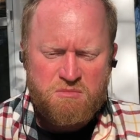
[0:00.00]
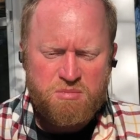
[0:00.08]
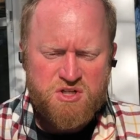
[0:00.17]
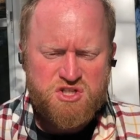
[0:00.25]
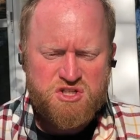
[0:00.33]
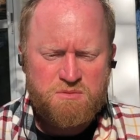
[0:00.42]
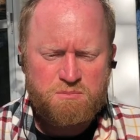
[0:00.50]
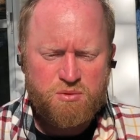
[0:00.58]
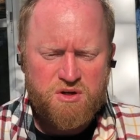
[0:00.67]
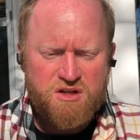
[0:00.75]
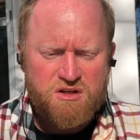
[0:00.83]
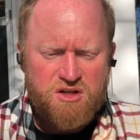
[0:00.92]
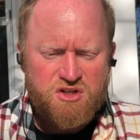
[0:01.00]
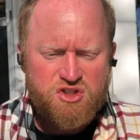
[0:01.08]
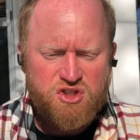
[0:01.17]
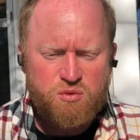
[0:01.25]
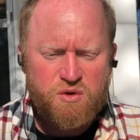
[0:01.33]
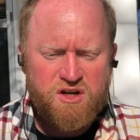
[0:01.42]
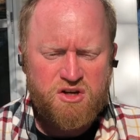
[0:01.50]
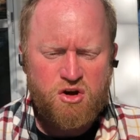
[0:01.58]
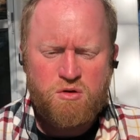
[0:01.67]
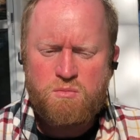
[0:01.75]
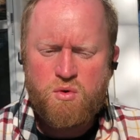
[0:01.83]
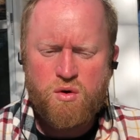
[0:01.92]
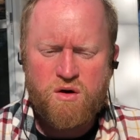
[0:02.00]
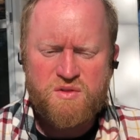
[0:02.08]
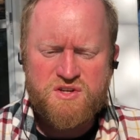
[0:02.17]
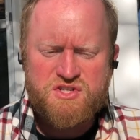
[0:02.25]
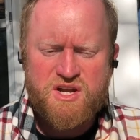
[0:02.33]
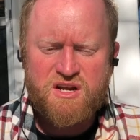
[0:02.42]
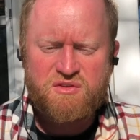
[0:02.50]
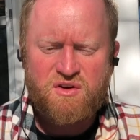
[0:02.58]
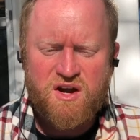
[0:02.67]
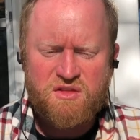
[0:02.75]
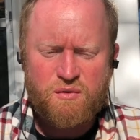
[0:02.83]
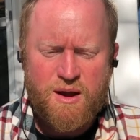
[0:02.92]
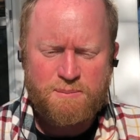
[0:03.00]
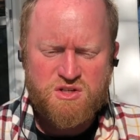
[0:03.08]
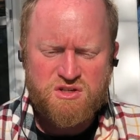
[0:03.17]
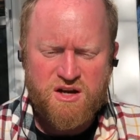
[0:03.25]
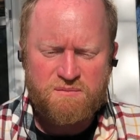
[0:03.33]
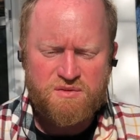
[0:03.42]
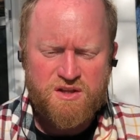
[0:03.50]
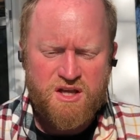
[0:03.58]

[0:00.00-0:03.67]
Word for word: but simply doing no more than satisfying their appetite.